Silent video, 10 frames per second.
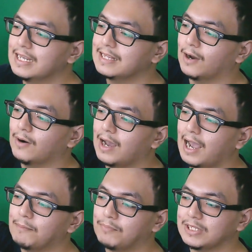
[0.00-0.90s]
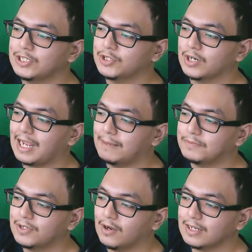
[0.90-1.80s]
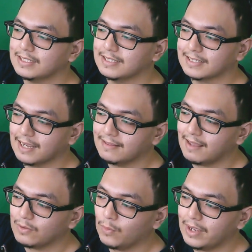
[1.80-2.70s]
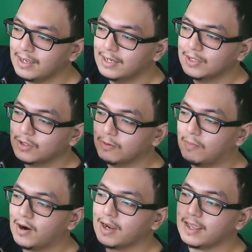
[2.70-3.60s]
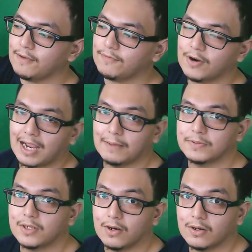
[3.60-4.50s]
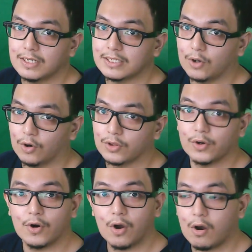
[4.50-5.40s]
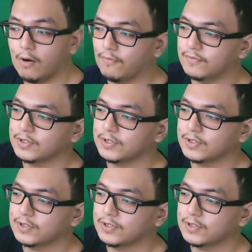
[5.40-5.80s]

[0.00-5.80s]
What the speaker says: Now, I'm pretty sure caps lock is designed that way to mark if your caps lock is on or off.